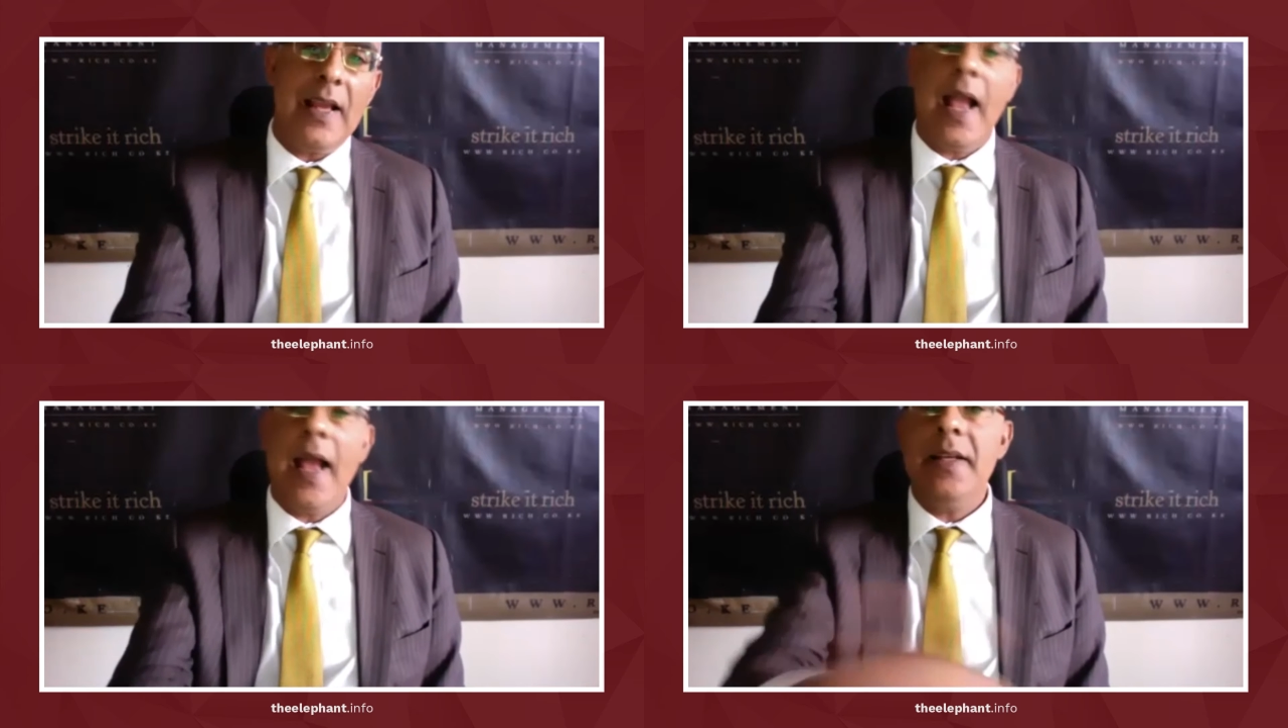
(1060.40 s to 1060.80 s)

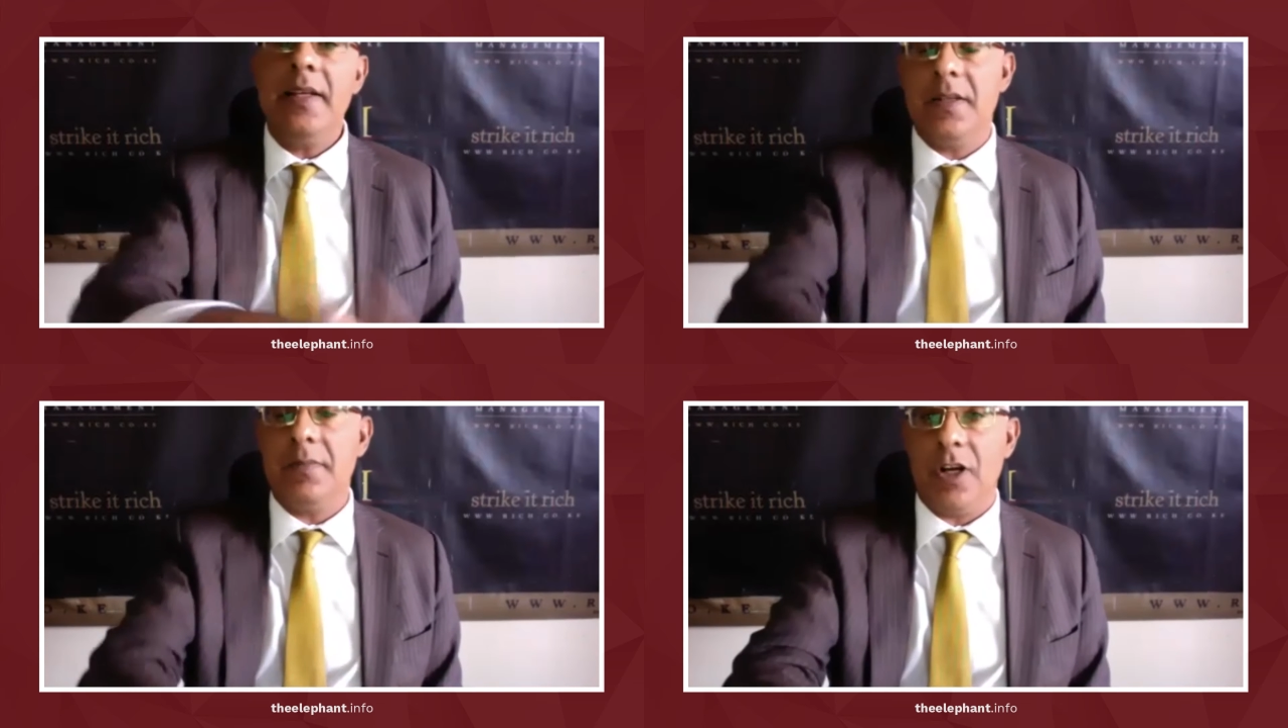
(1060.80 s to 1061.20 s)
and
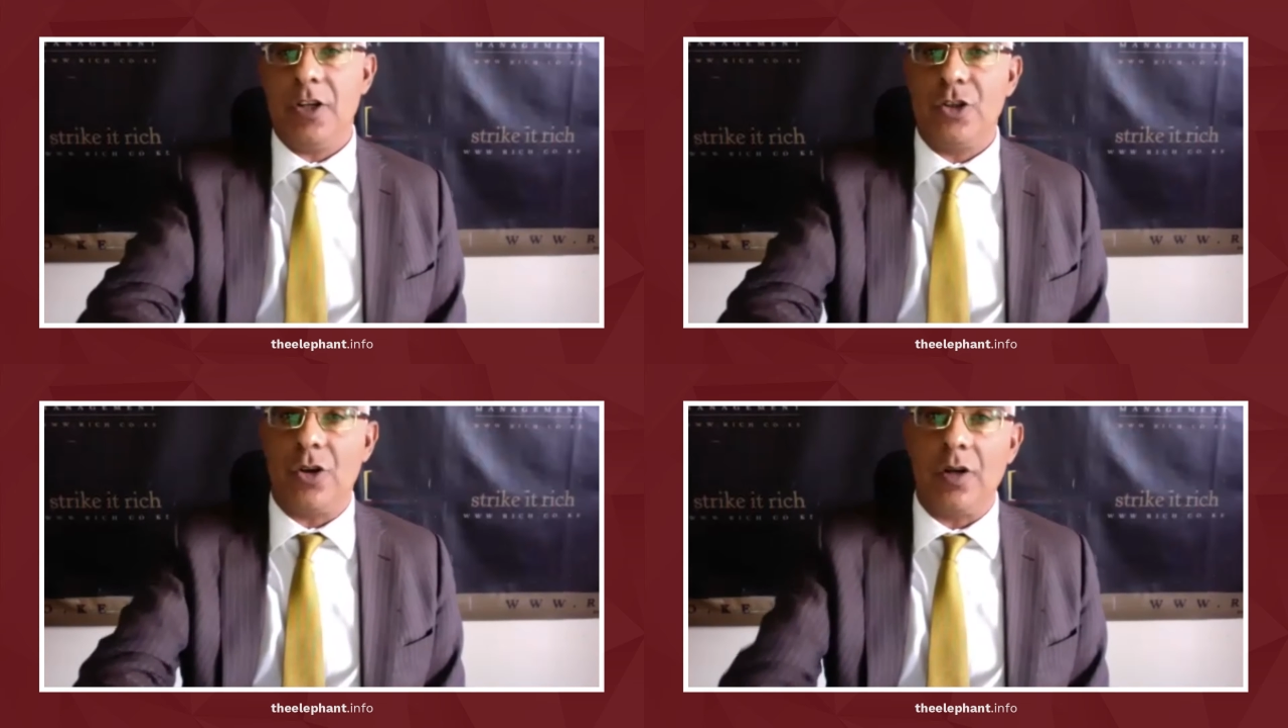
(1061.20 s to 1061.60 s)
a
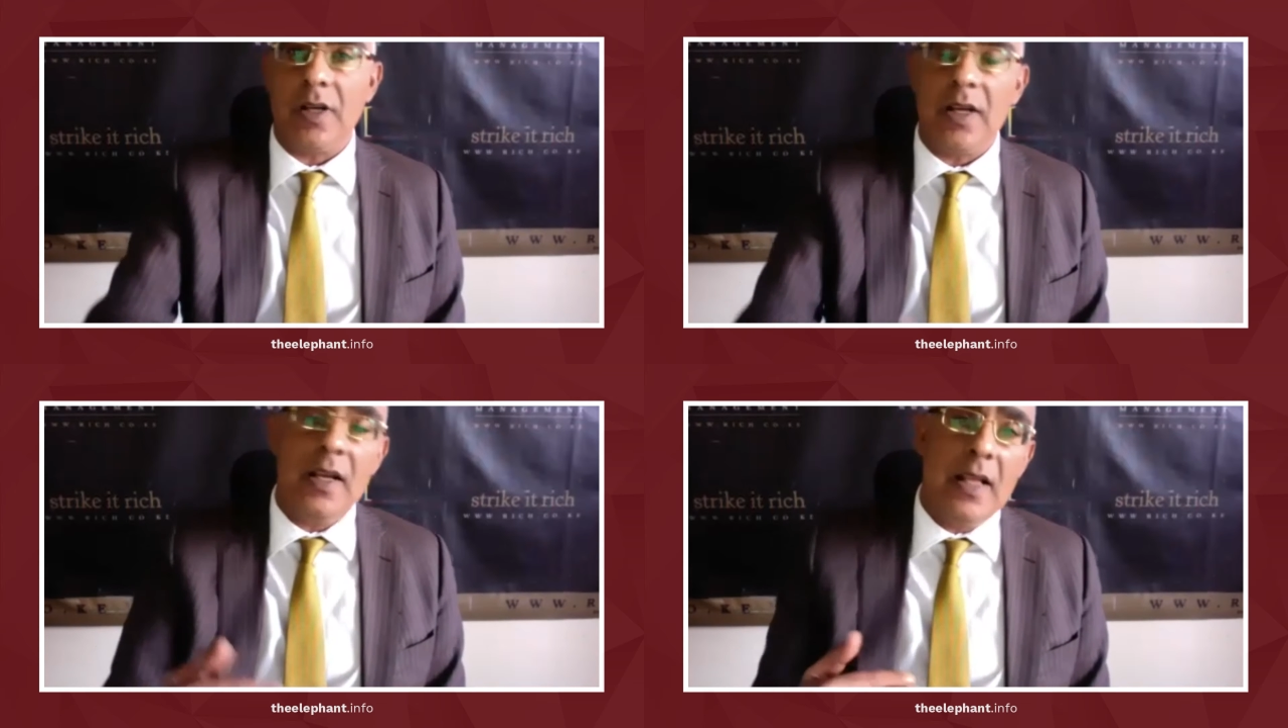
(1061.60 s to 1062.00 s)
demand shock.
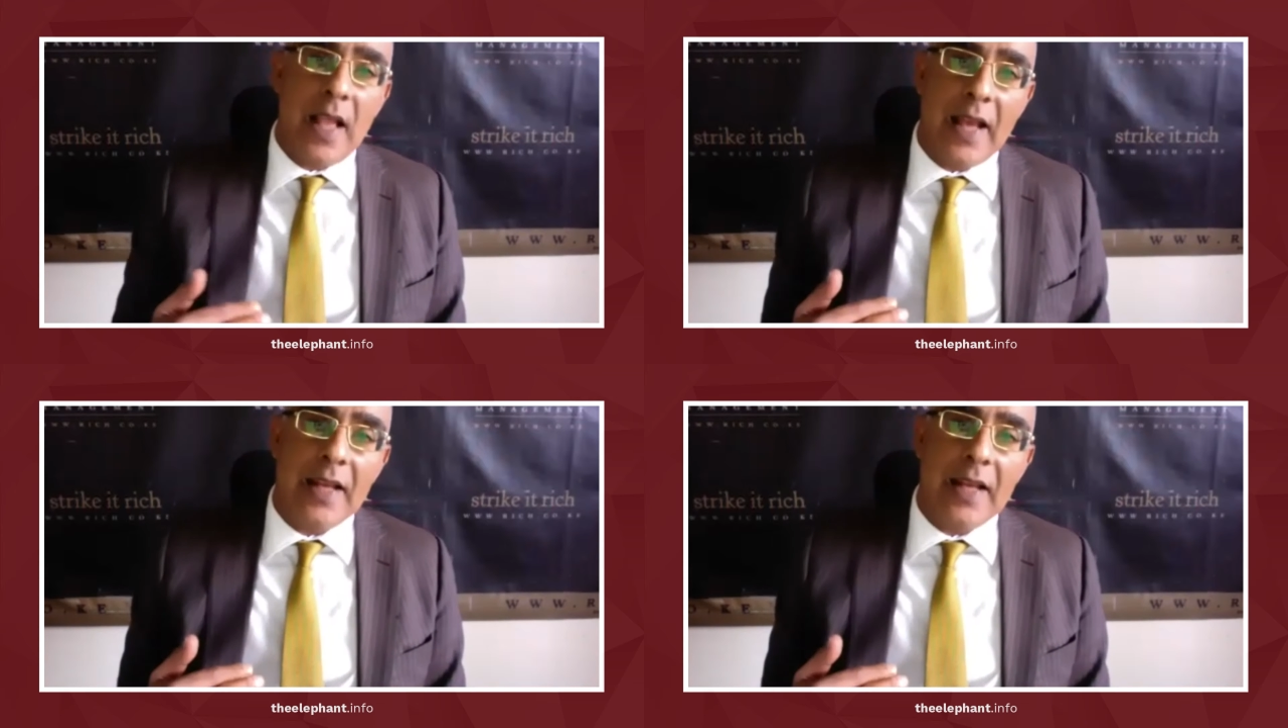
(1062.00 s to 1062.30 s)
Yes.